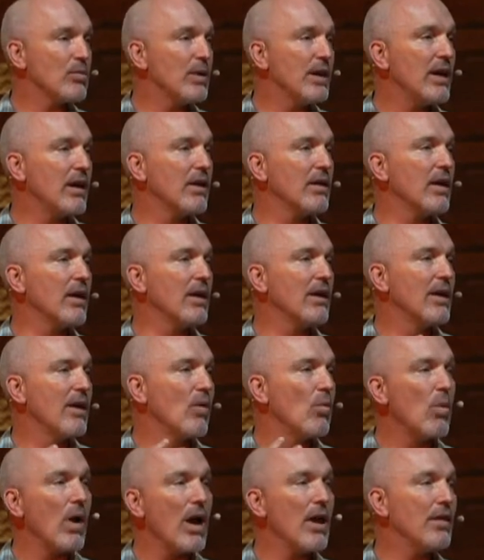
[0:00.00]
We are the
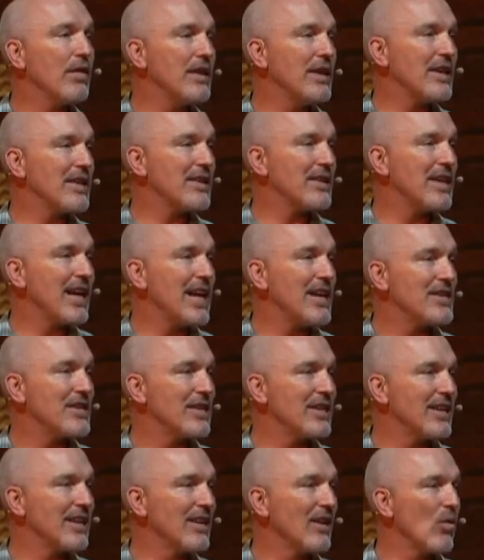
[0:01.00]
wealthiest
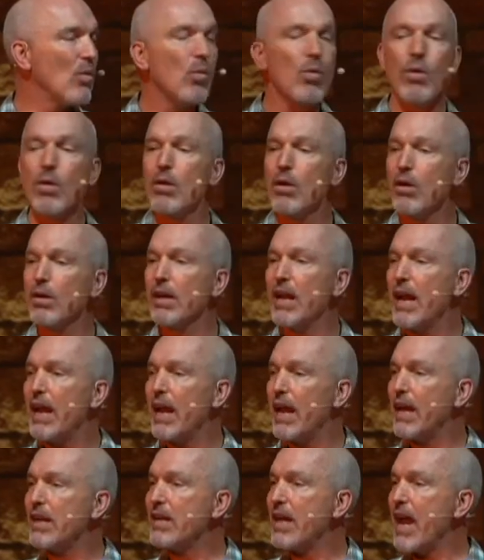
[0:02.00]
nation in the world,
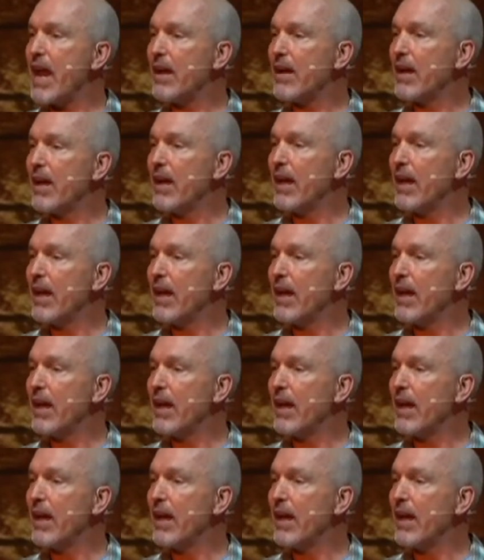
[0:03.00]
and yet,